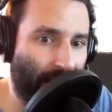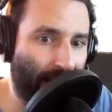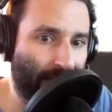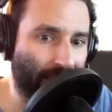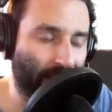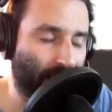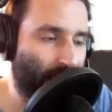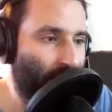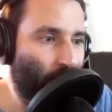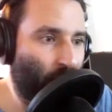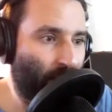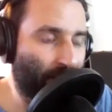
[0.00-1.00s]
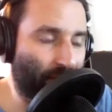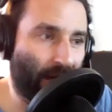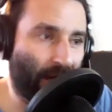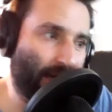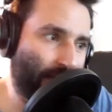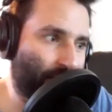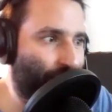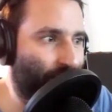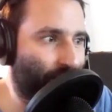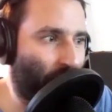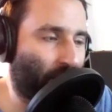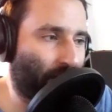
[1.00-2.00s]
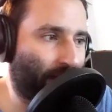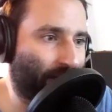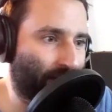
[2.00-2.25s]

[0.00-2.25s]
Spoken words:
And we've been trying to introduce Arlo